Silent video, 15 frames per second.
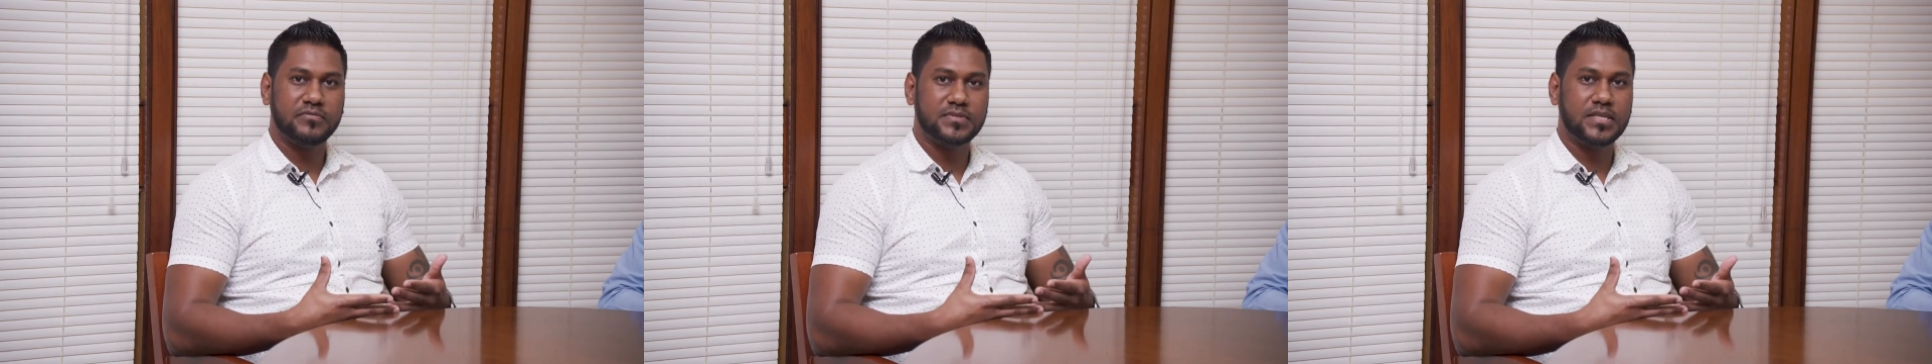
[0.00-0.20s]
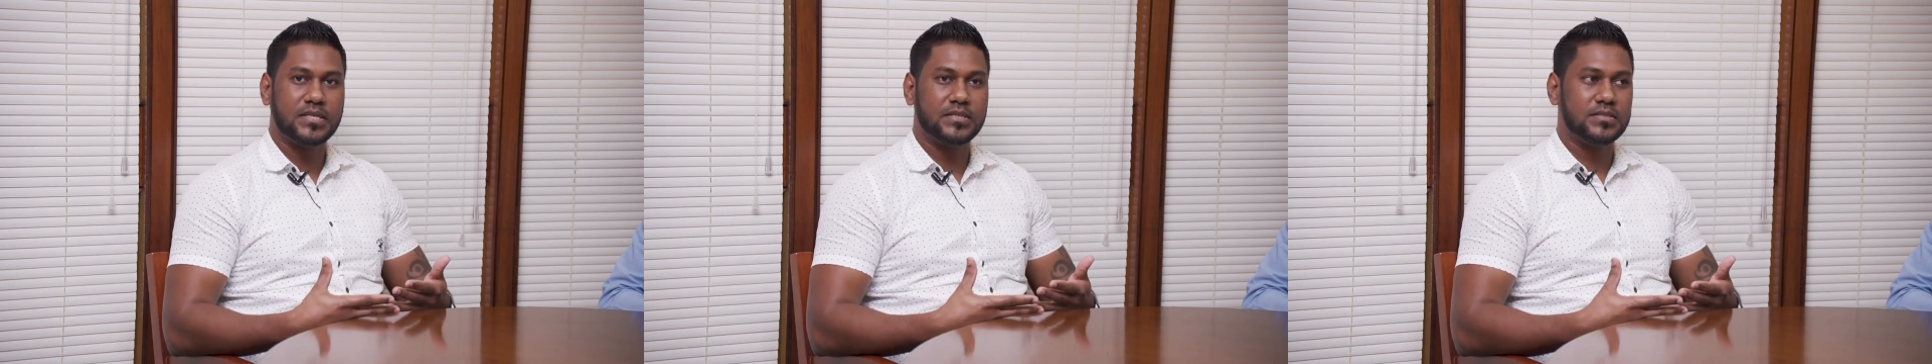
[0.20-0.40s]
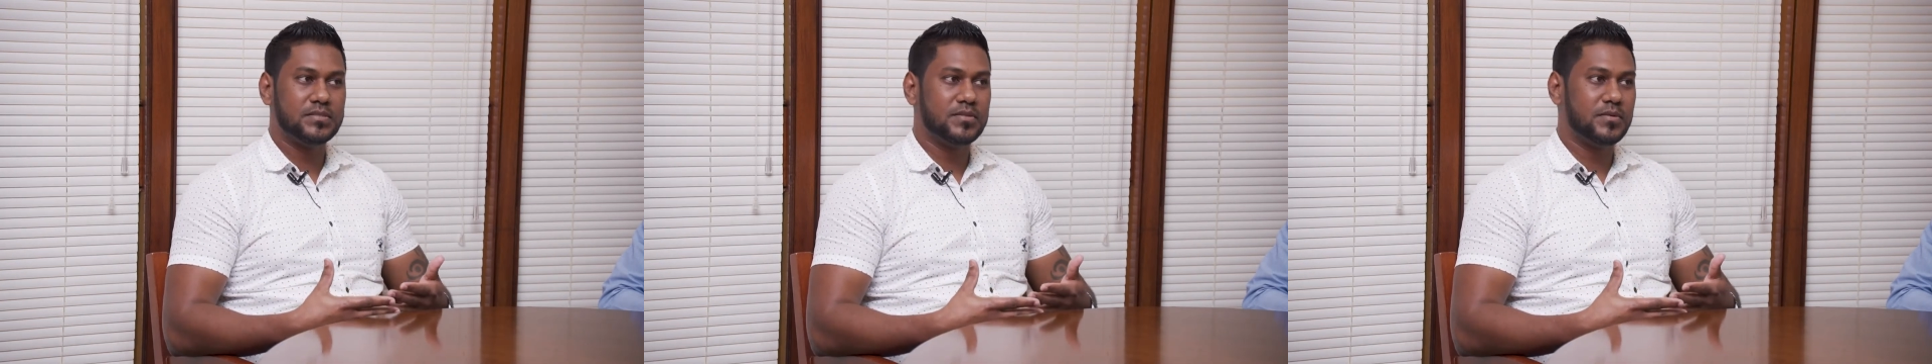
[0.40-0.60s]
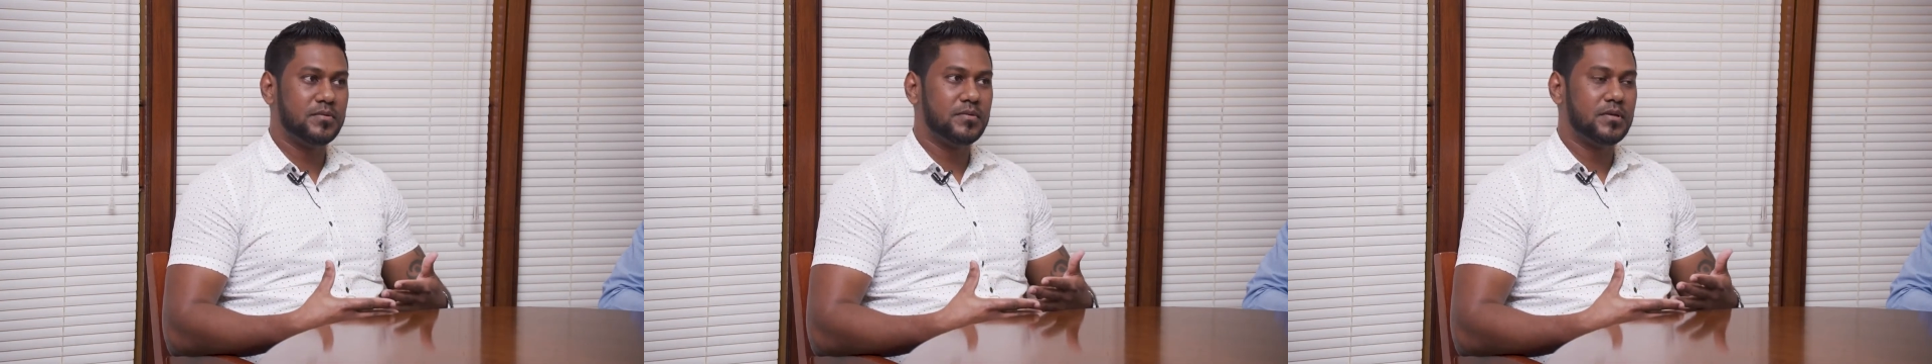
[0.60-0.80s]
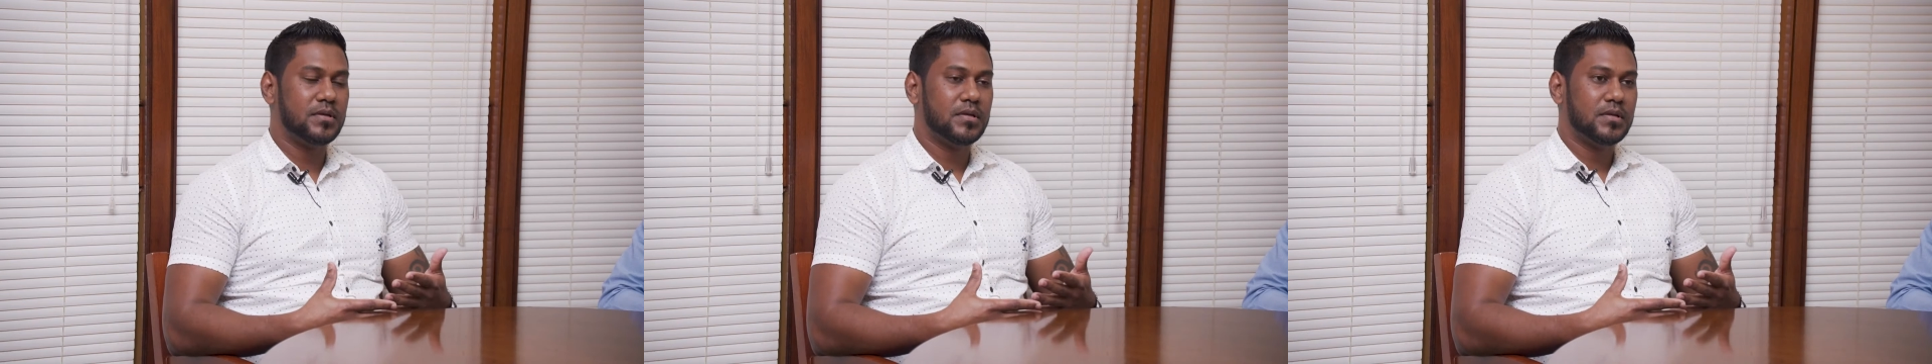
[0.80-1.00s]
things,
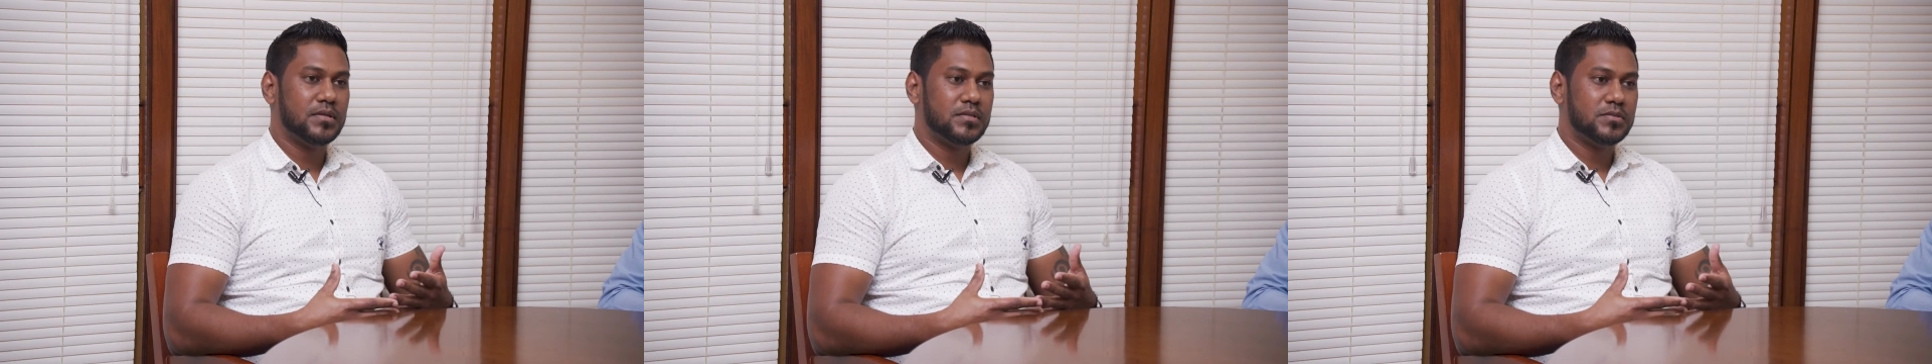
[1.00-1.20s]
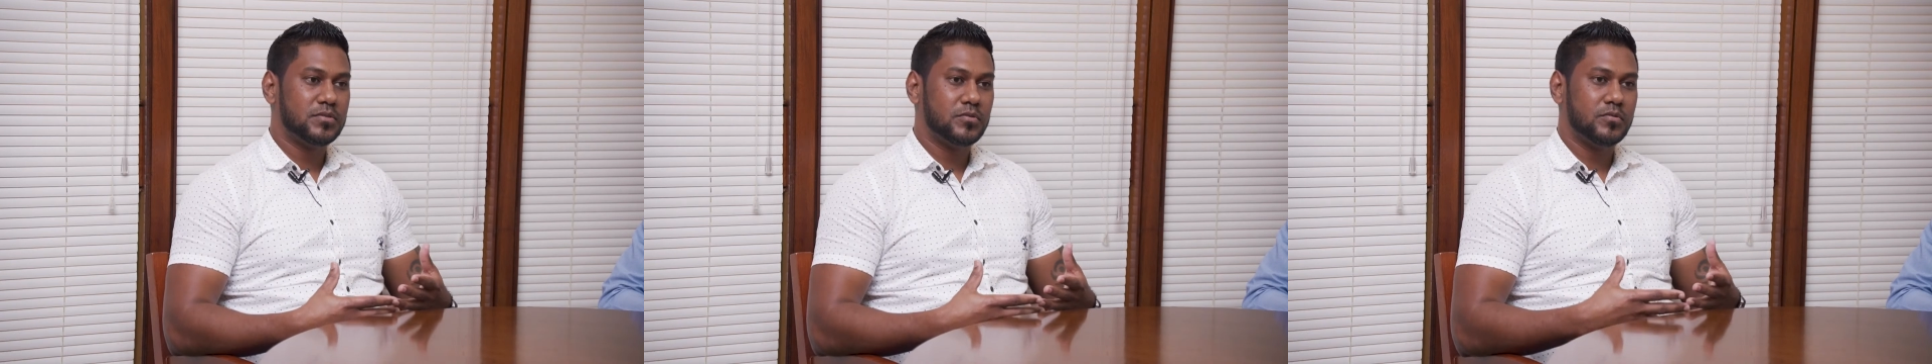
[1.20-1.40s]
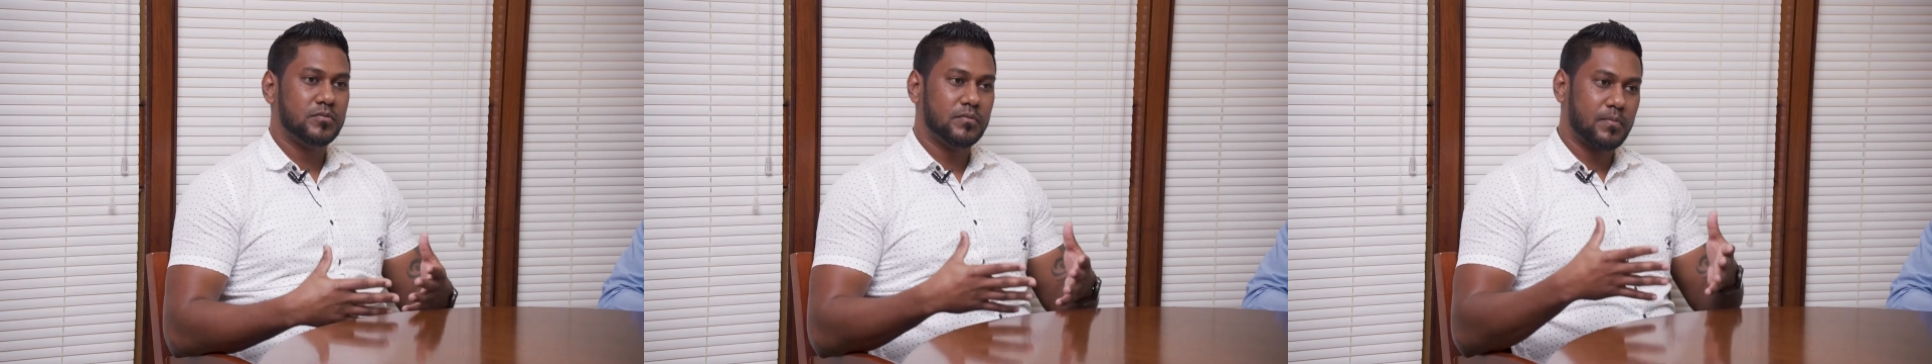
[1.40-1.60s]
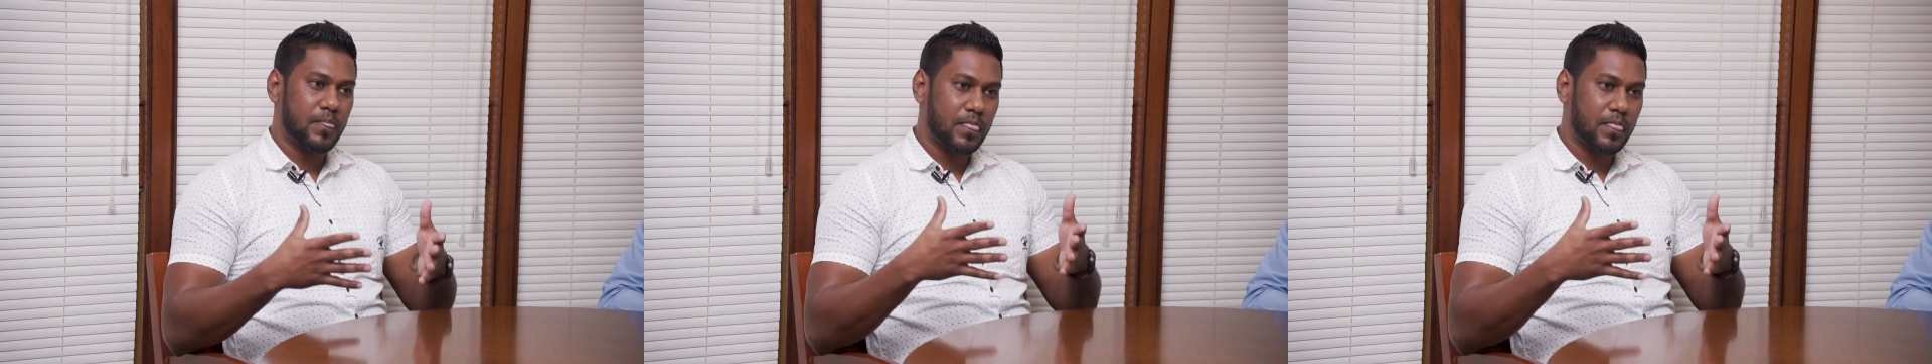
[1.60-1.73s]
So,